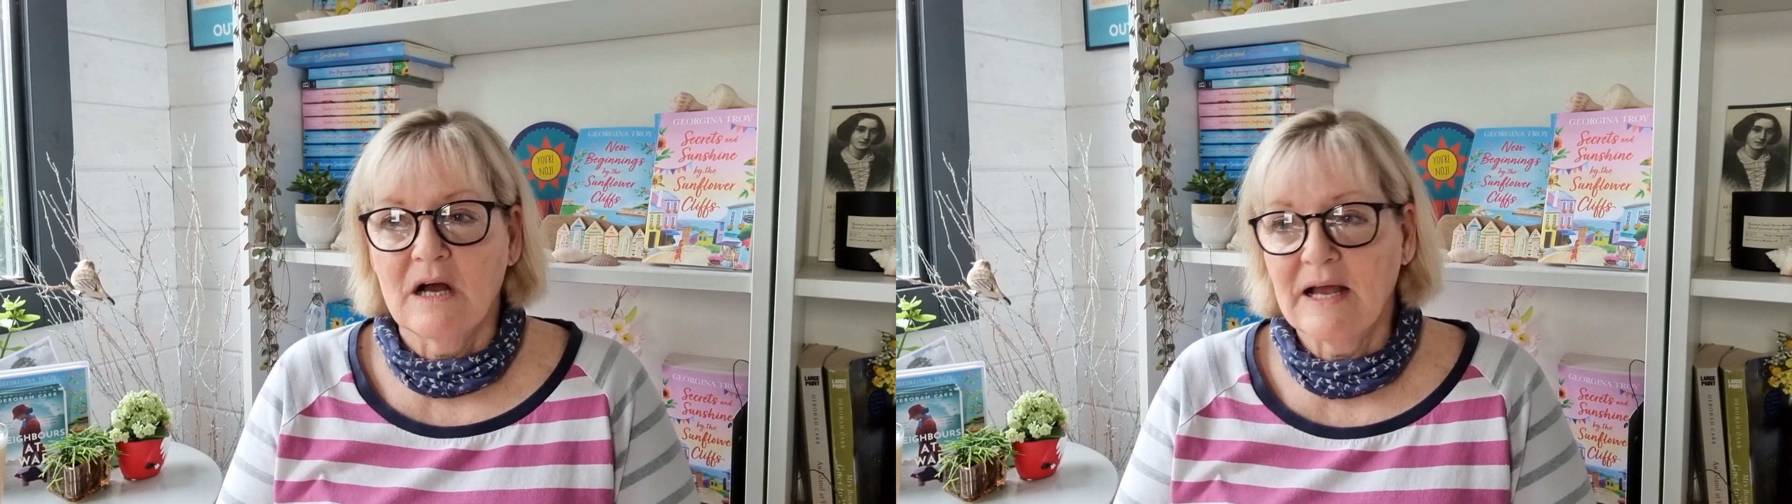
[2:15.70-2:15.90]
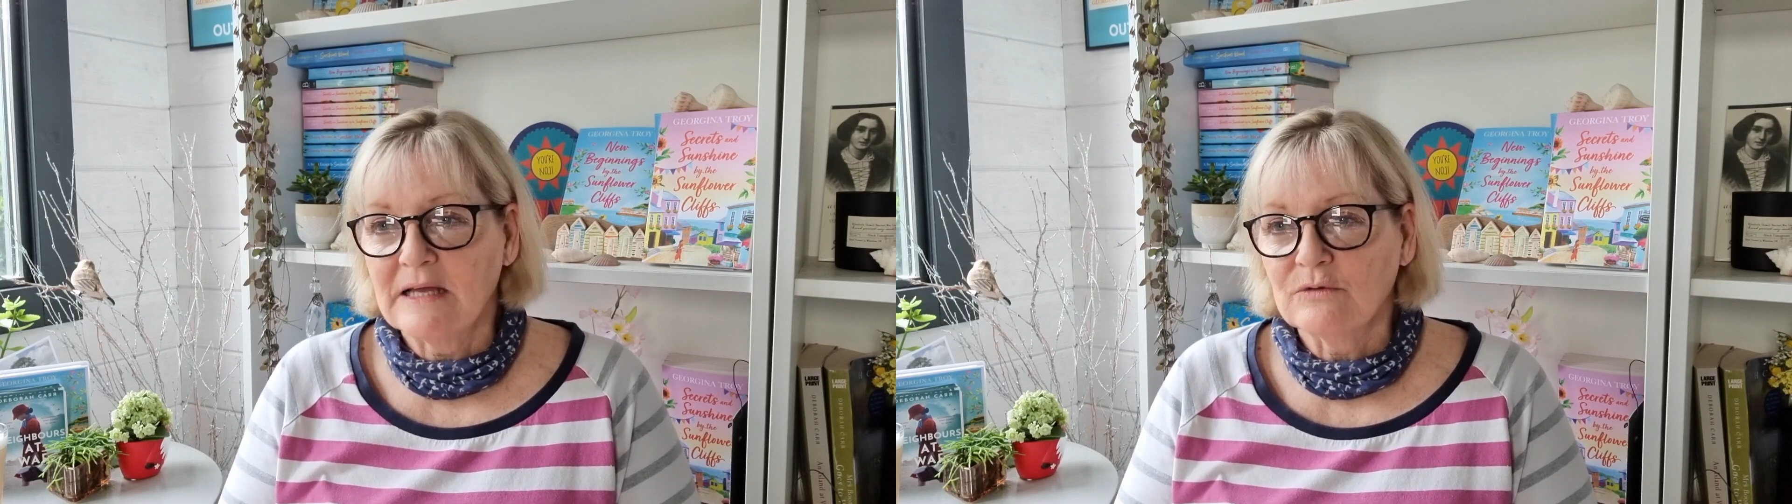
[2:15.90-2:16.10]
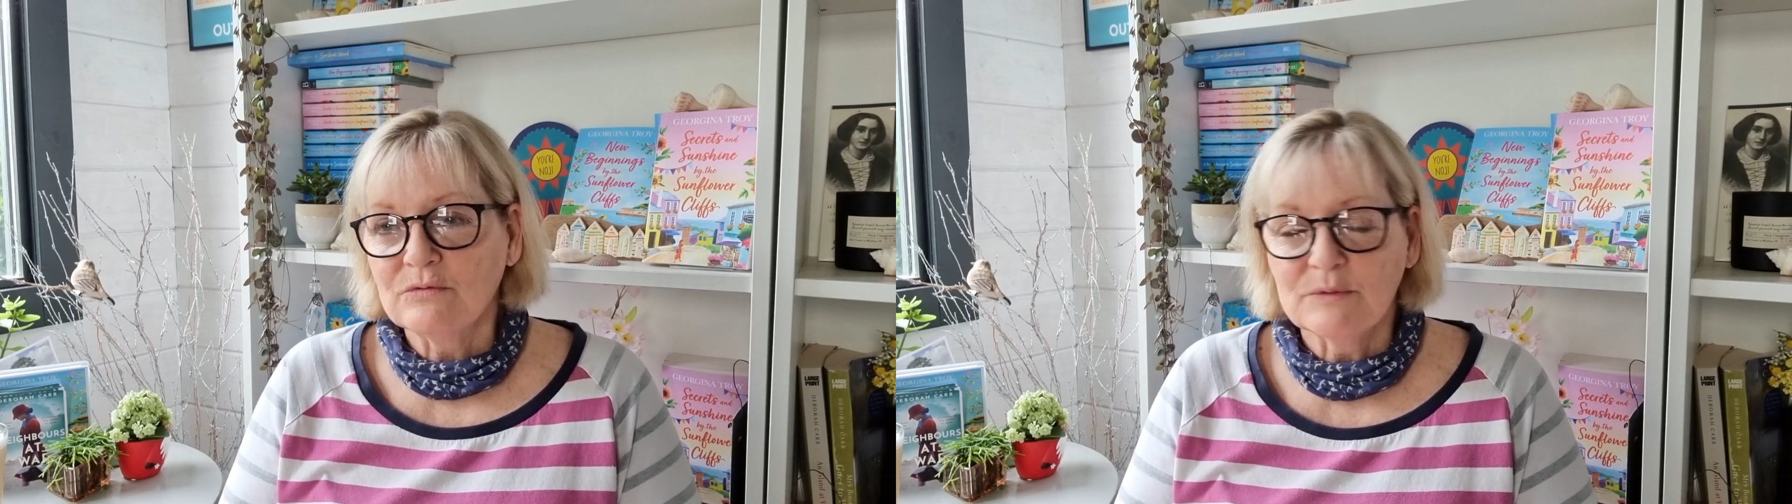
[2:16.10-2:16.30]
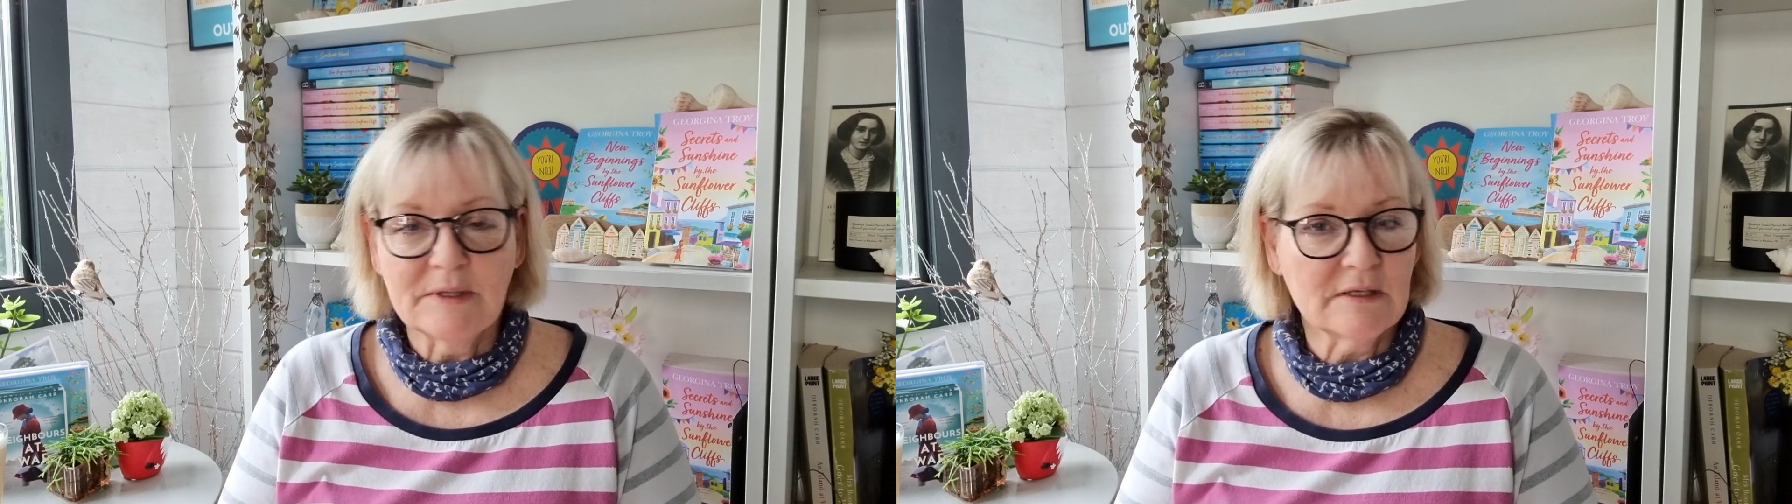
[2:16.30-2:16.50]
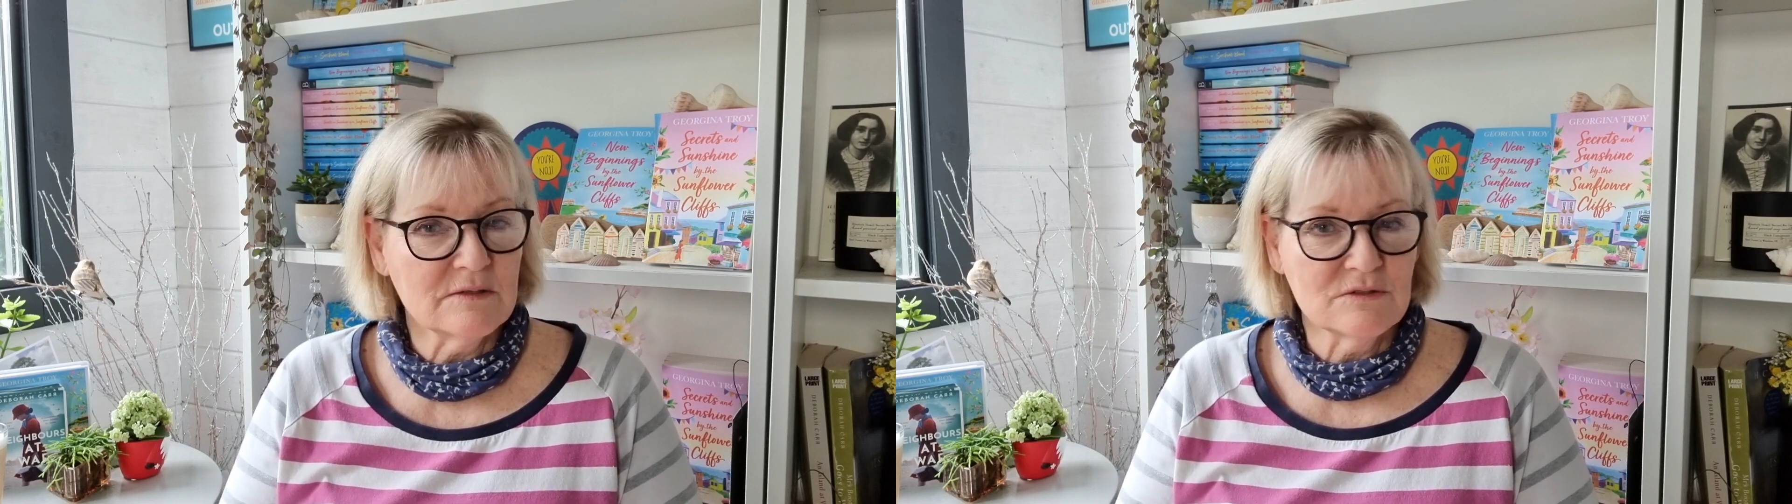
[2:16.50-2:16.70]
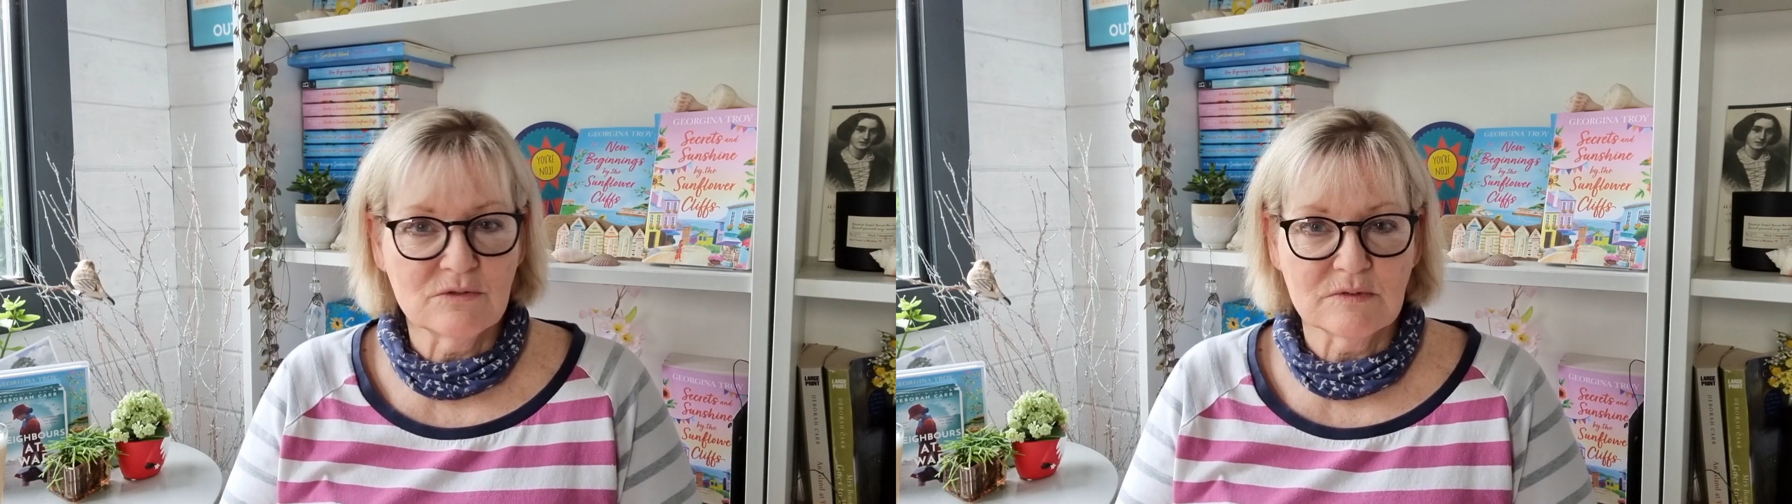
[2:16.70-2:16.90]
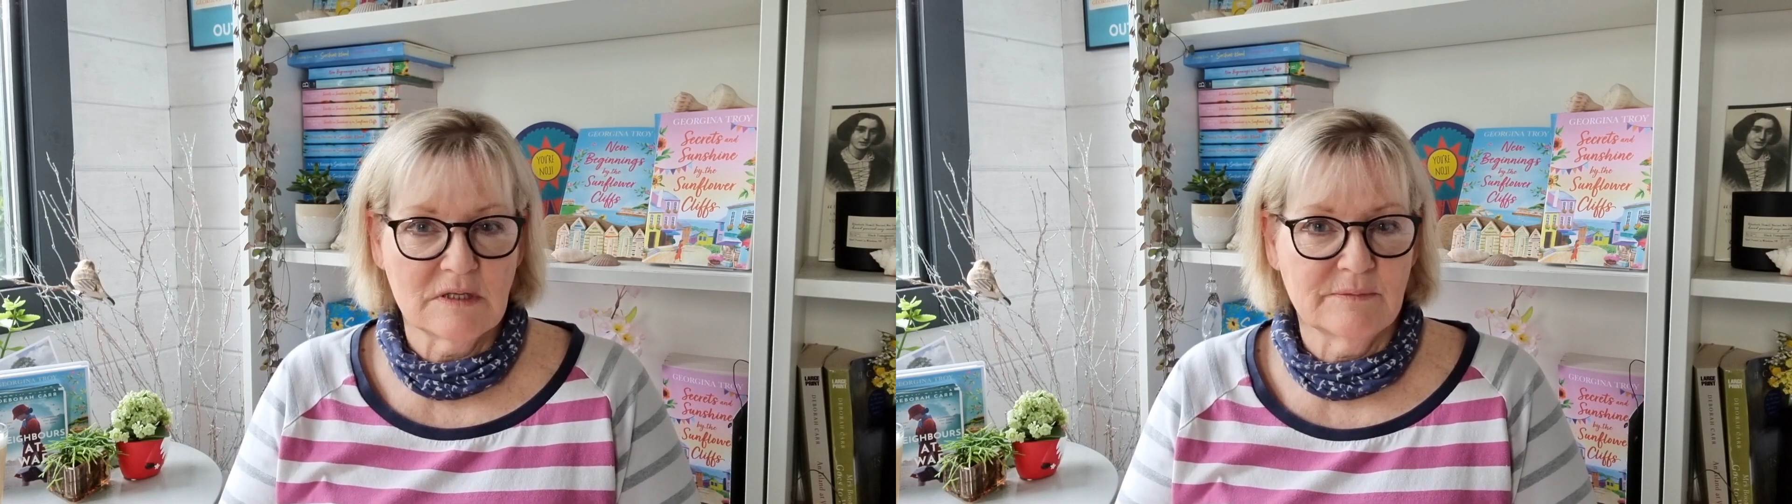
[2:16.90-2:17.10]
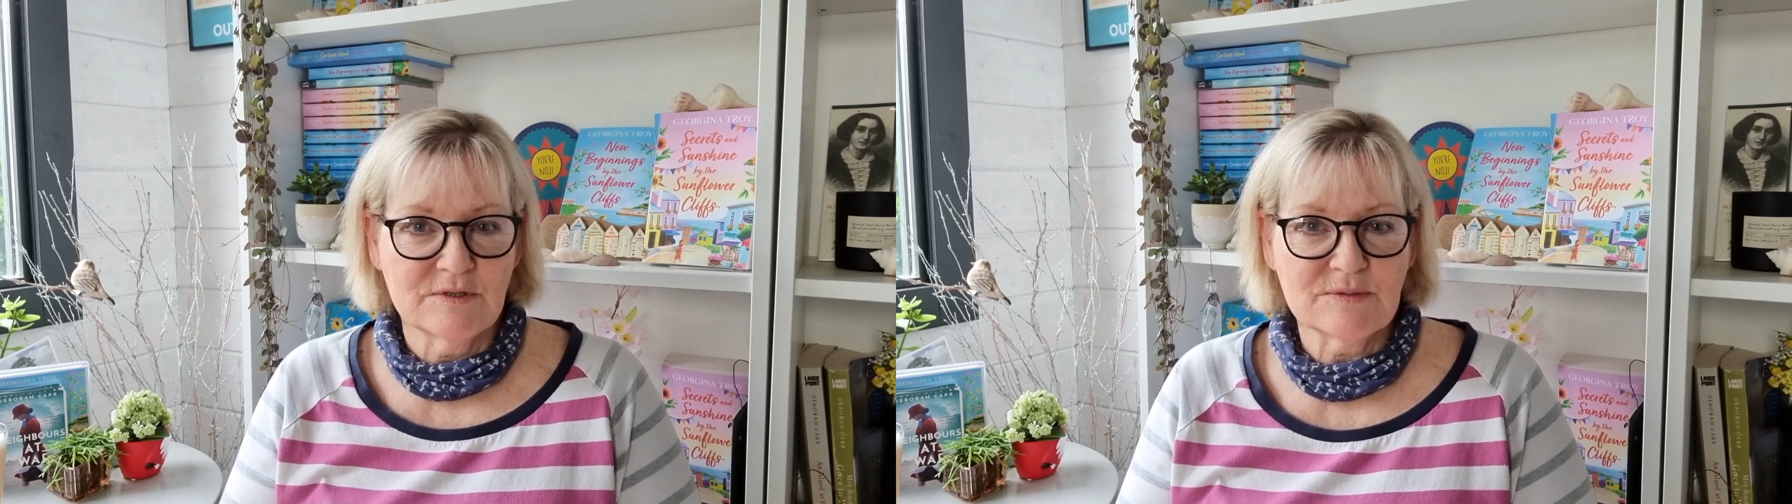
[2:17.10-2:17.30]
I had all the windows and doors
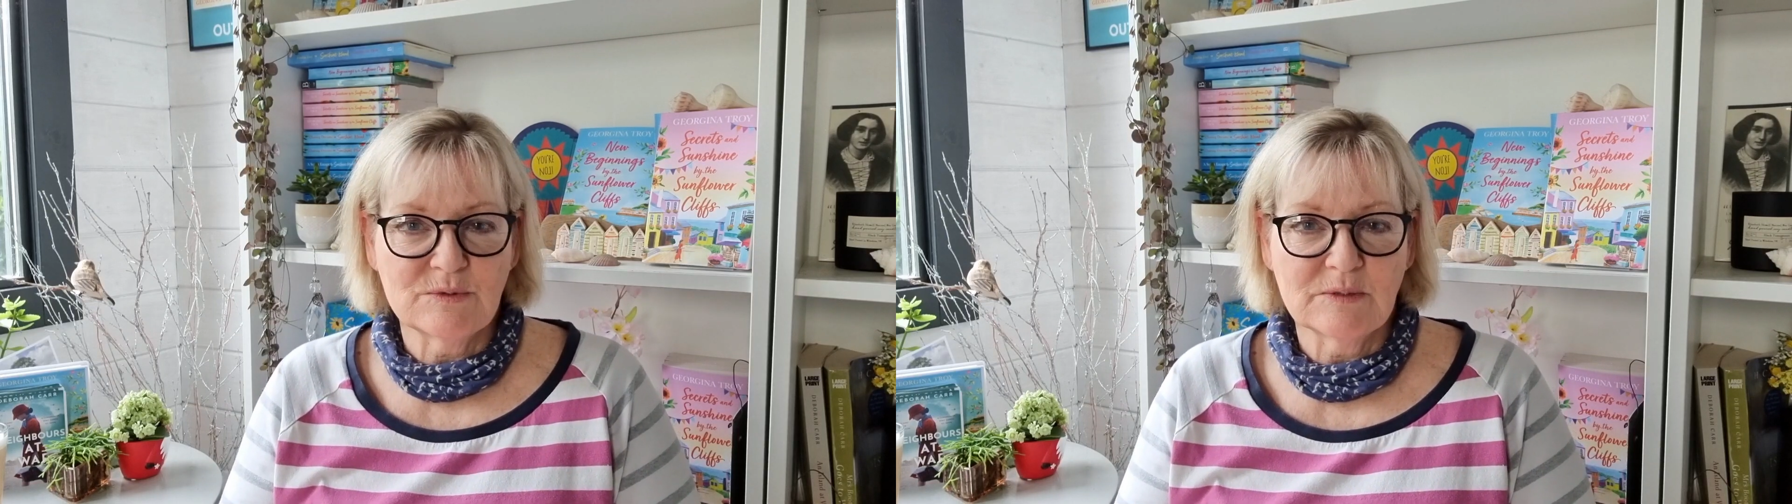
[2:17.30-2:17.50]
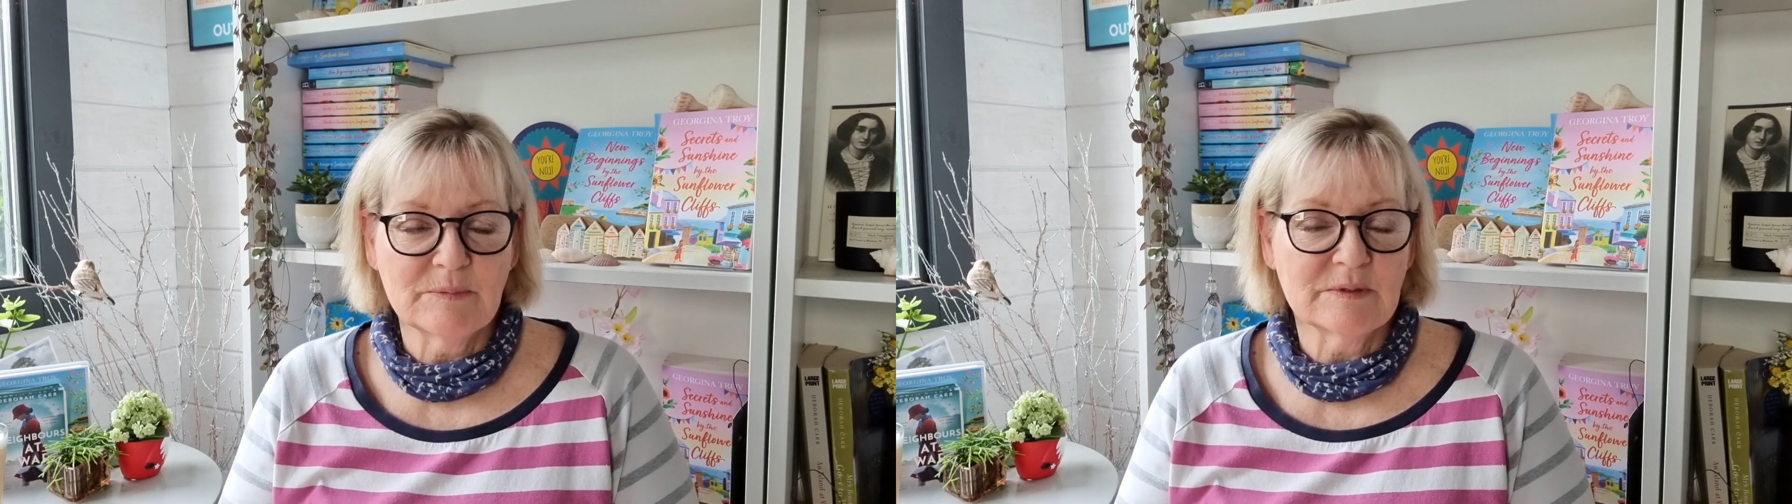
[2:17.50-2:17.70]
open this morning